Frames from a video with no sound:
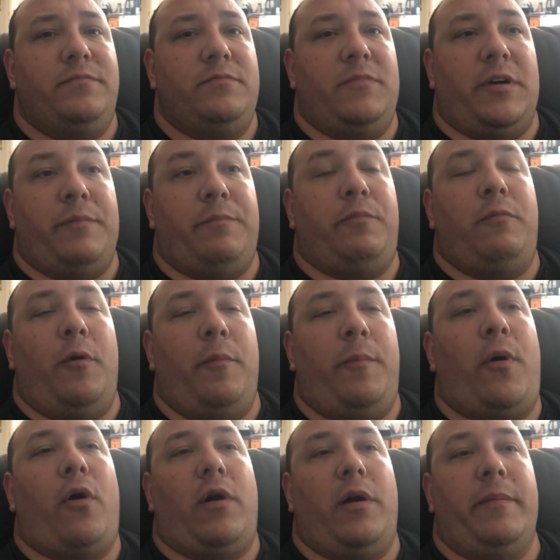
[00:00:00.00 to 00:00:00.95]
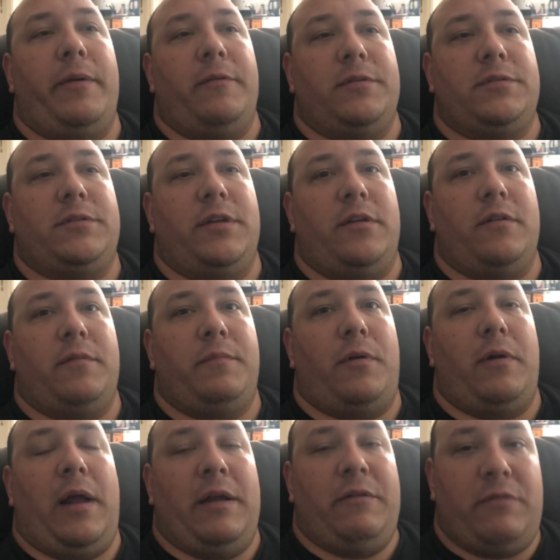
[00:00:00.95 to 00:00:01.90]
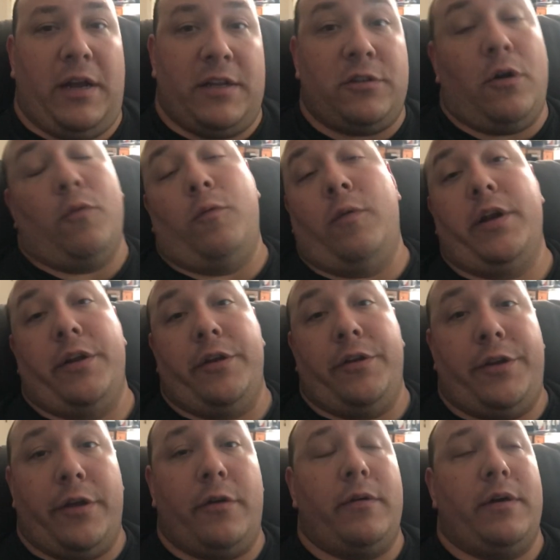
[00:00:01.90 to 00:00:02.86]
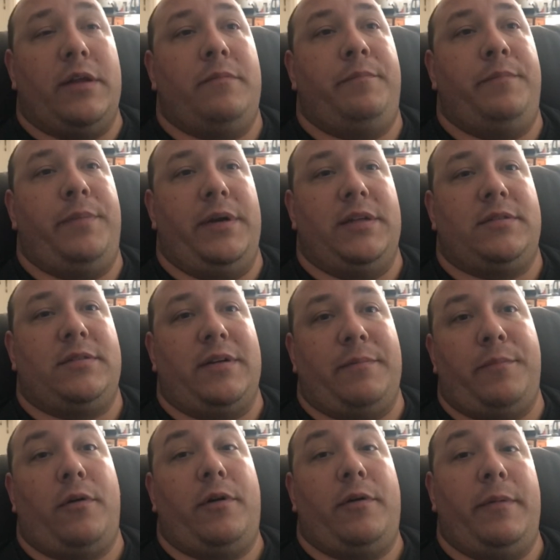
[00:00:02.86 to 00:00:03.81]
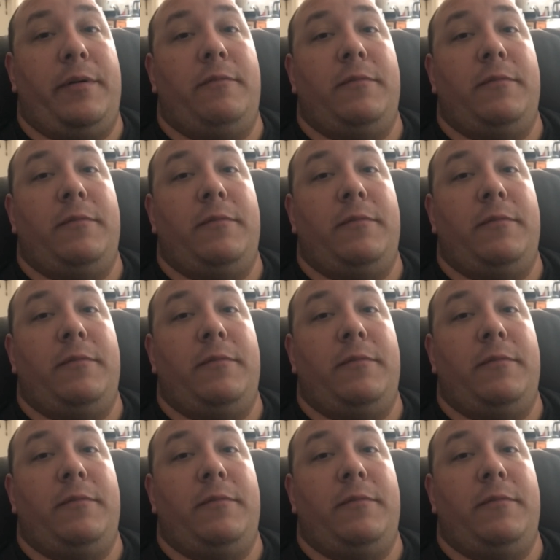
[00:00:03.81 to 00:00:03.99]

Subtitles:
Well, part of me wants to do it. I don't want to do it, but it's part of me